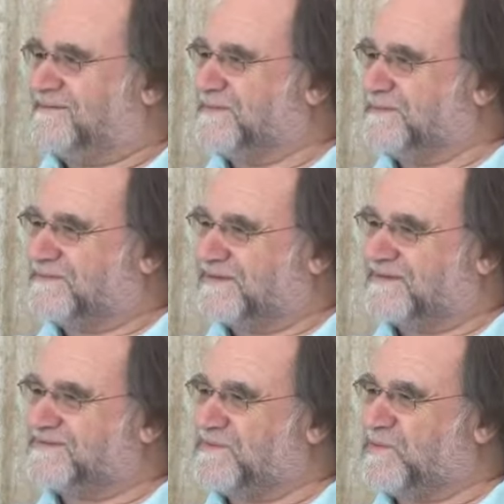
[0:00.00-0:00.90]
you know,
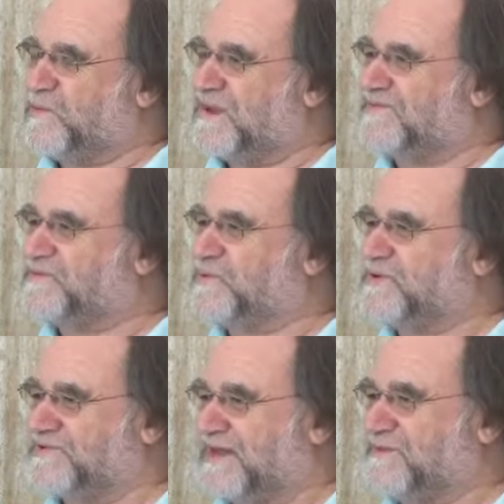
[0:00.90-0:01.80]
some gets
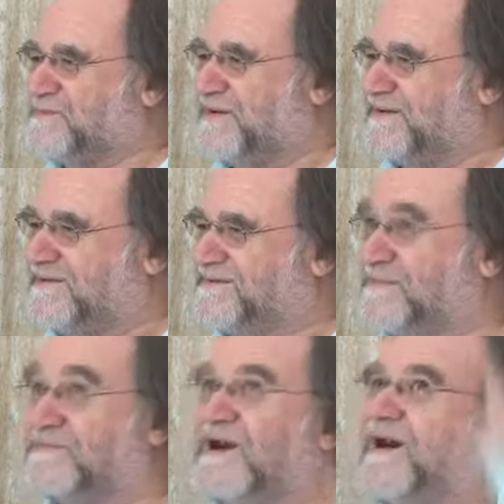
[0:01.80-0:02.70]
worked out by
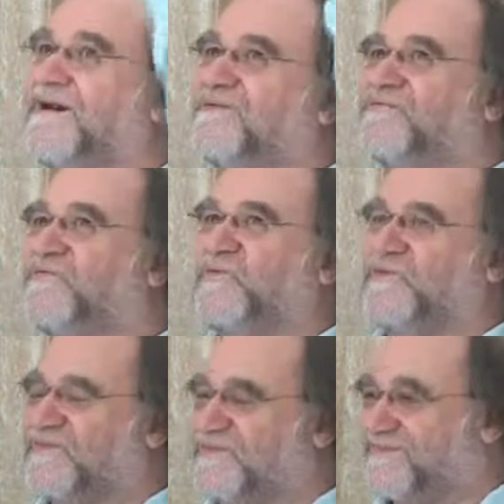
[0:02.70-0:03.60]
some higher
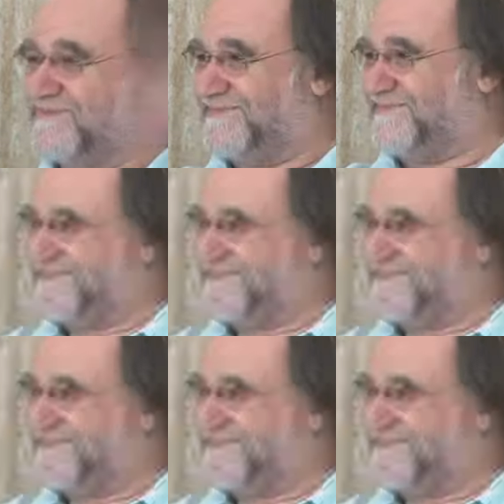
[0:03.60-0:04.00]
force.